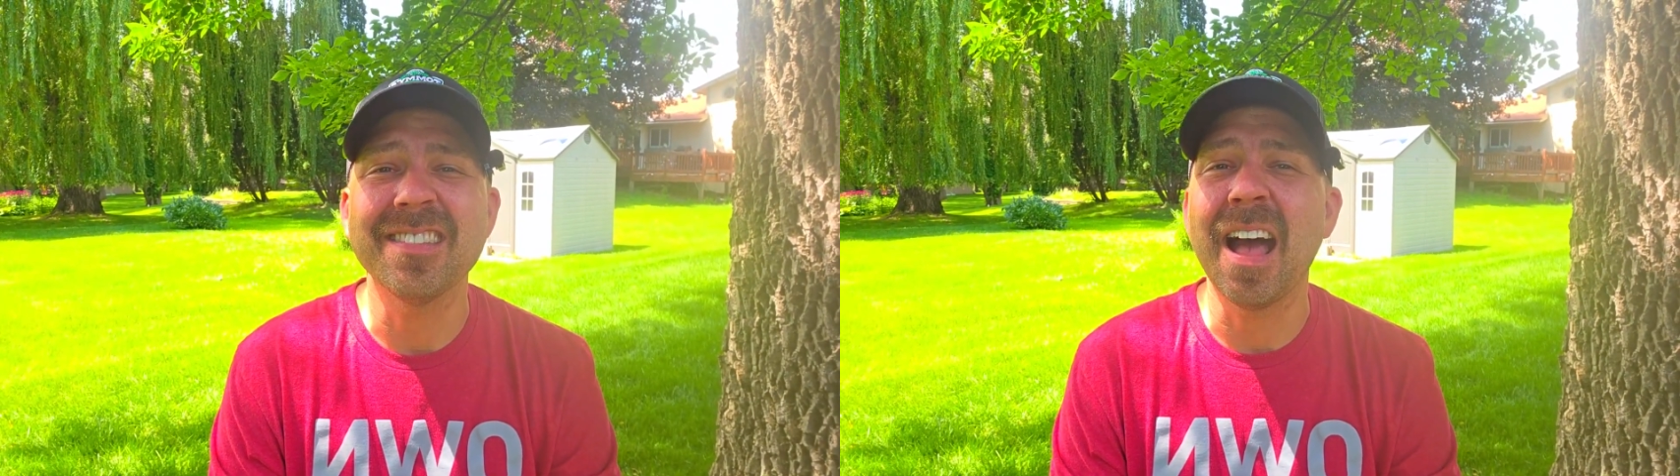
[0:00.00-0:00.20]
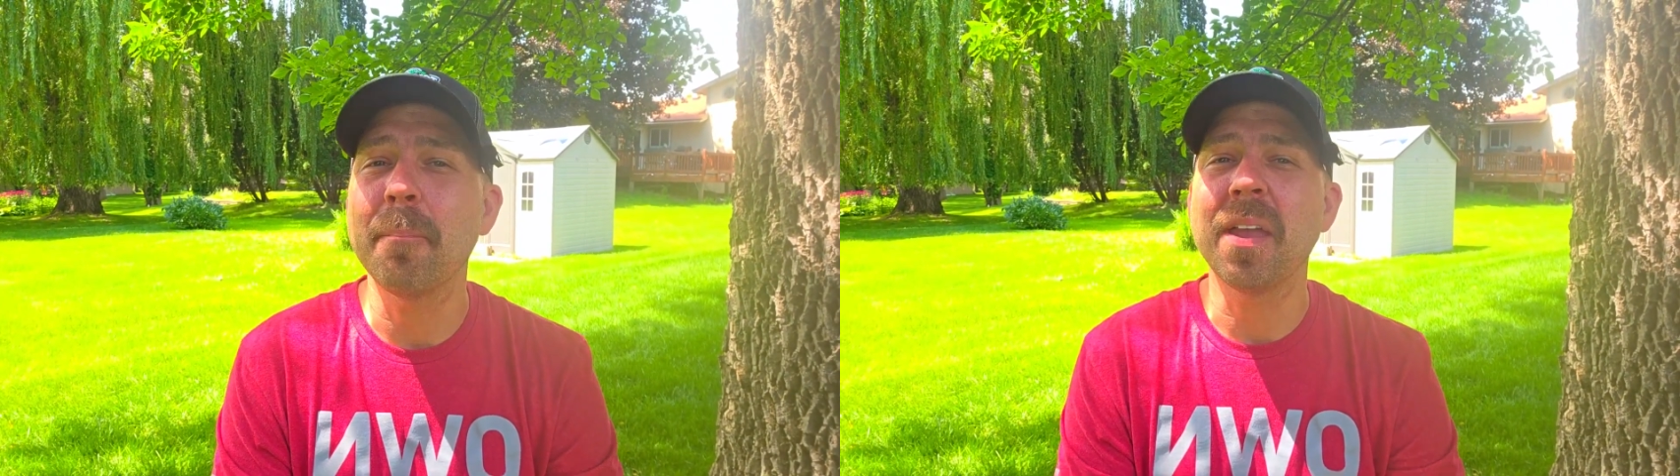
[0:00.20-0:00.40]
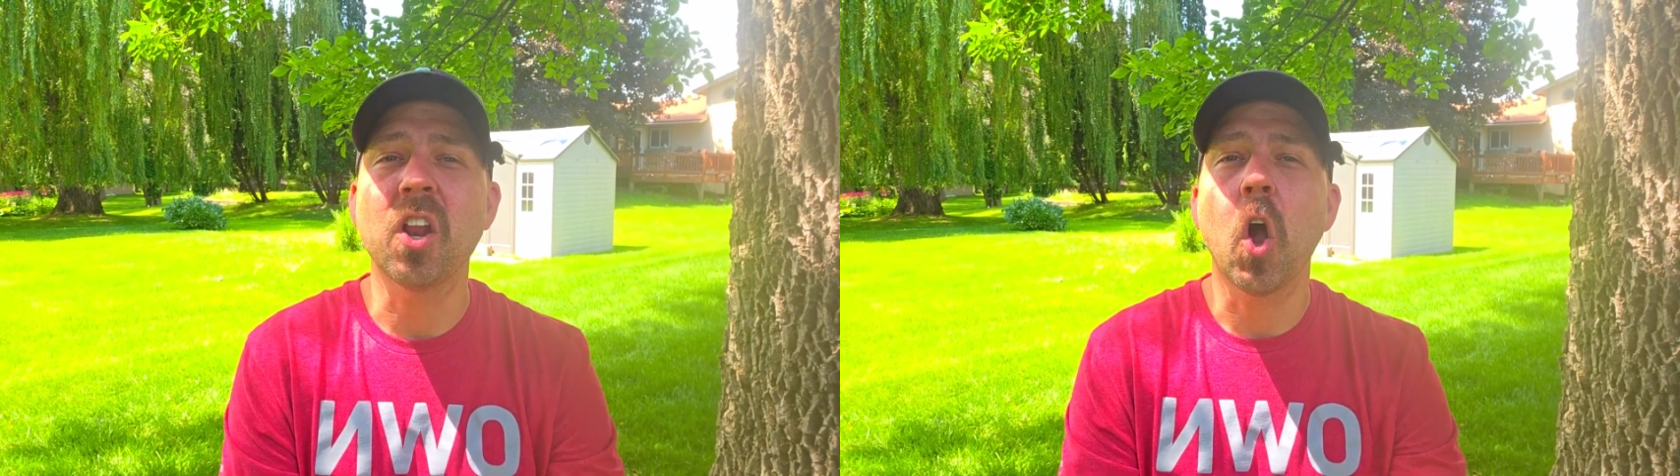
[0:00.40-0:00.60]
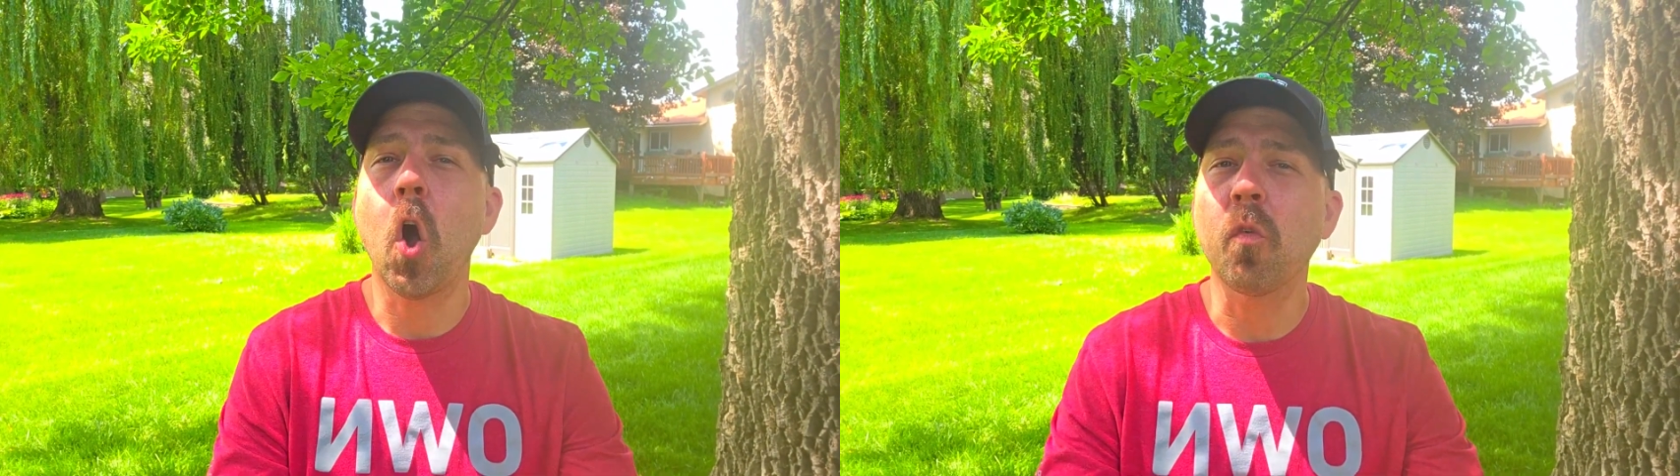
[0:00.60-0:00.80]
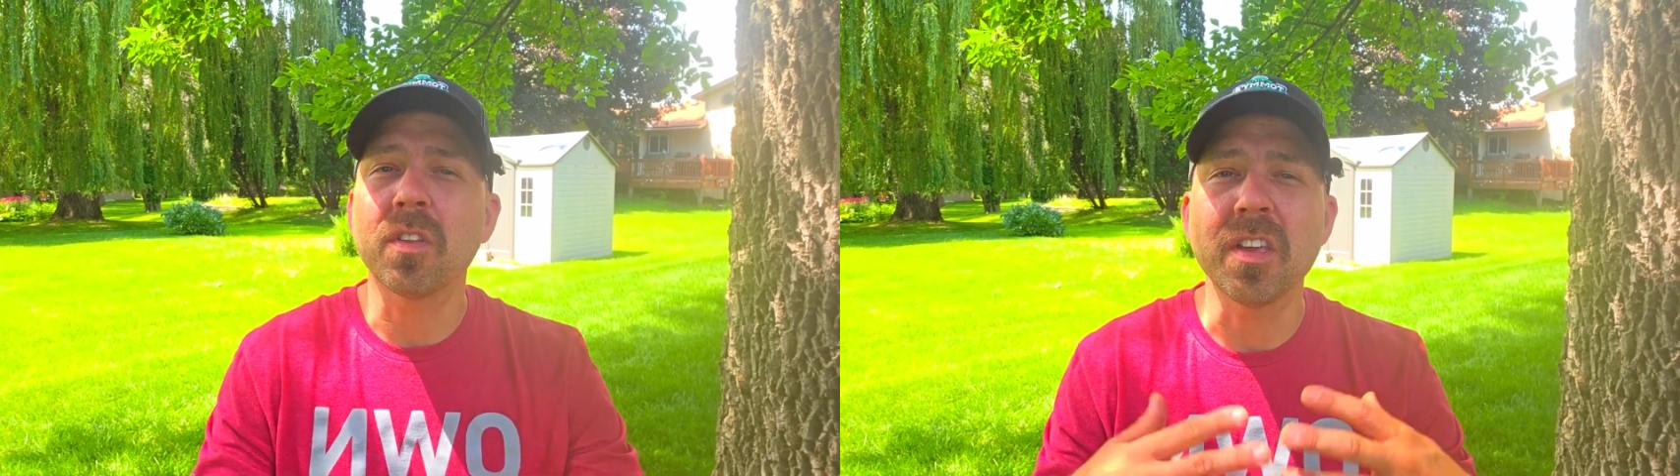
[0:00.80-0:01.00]
not being
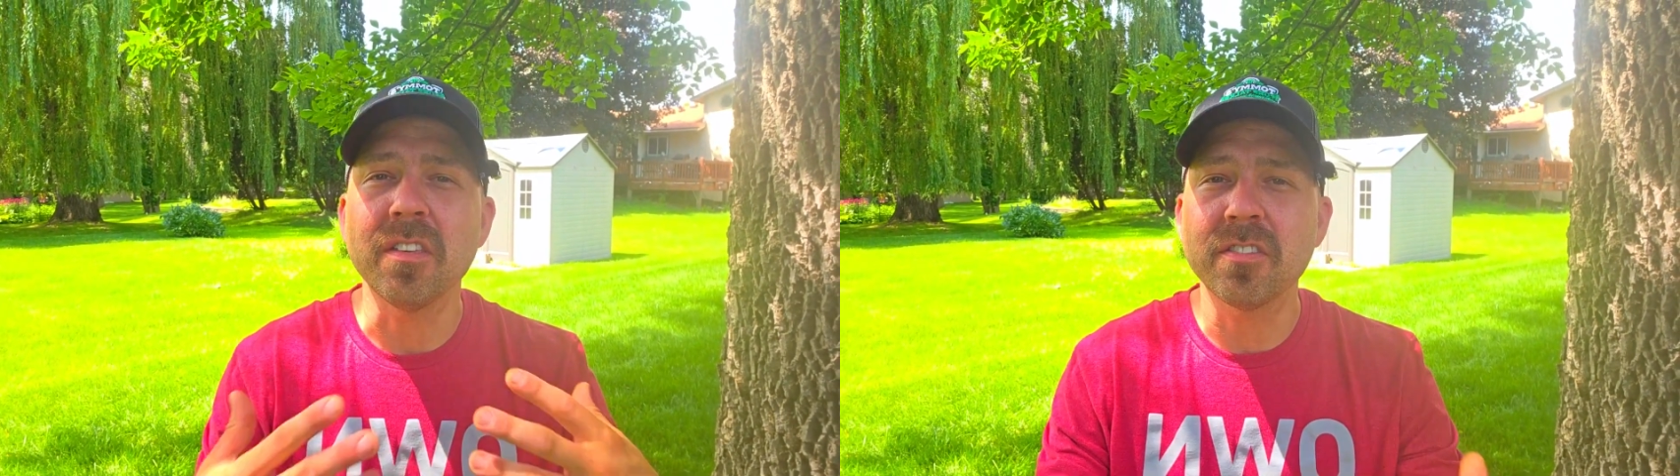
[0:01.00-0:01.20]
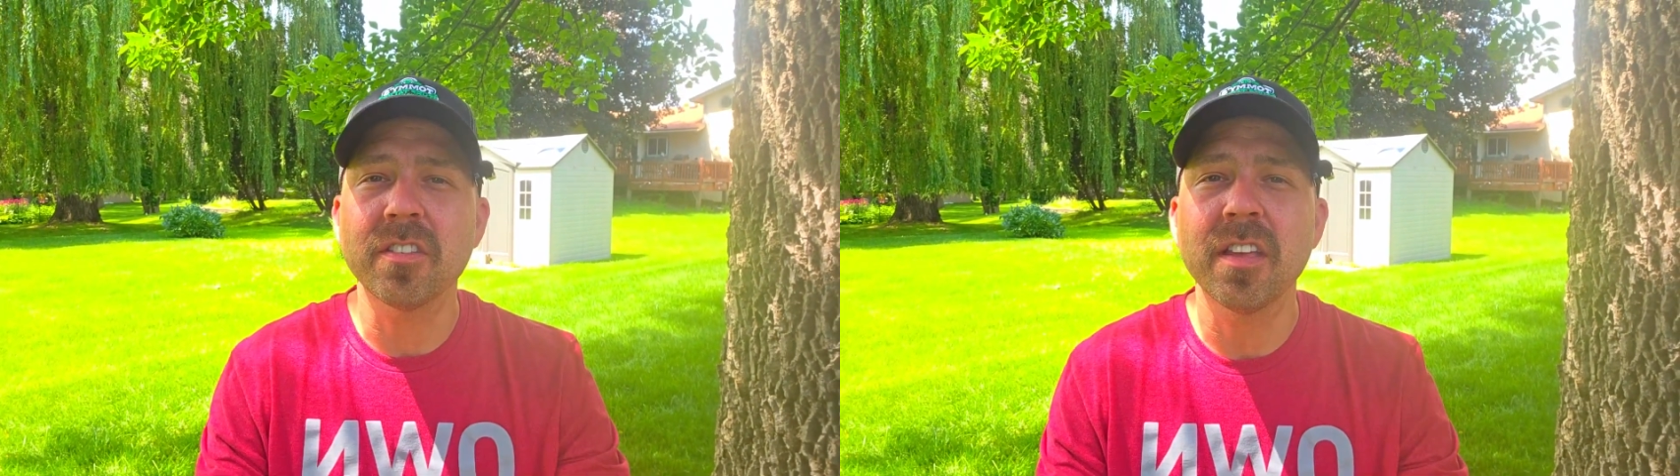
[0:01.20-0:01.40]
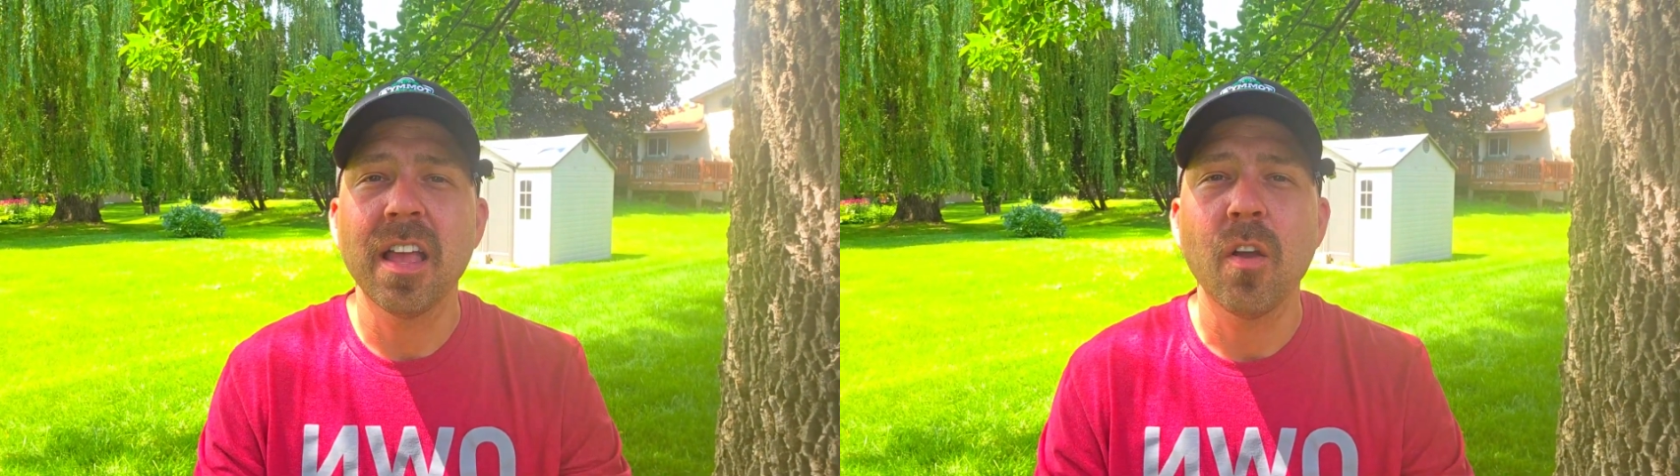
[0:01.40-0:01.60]
all released